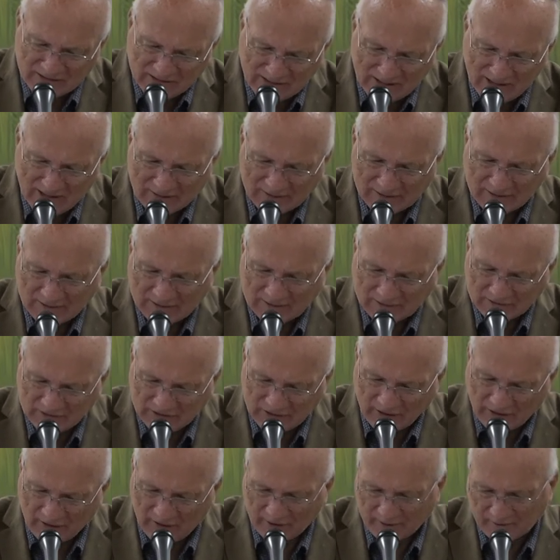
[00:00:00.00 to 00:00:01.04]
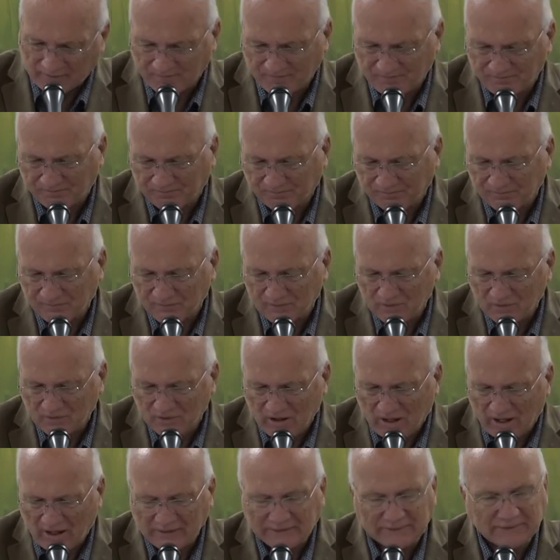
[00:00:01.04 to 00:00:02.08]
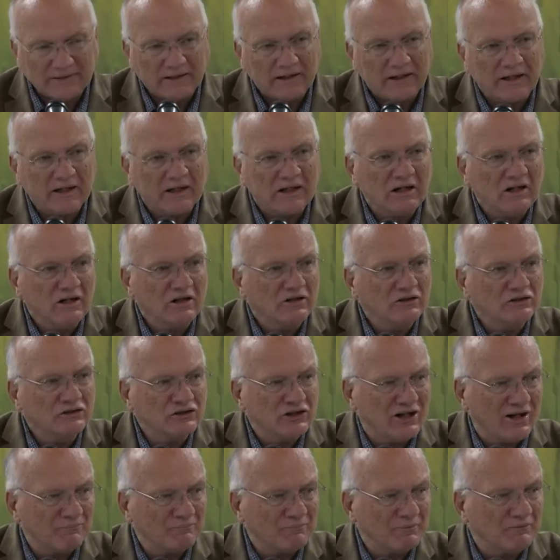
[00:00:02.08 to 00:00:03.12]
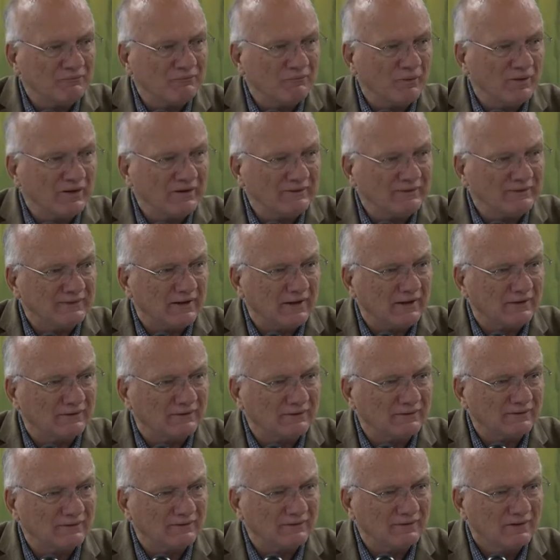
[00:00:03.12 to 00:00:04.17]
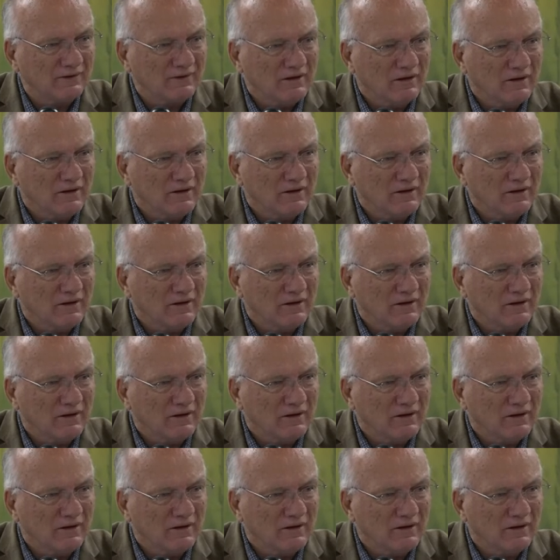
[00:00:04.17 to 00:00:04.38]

yet done. Isaiah chapter 46.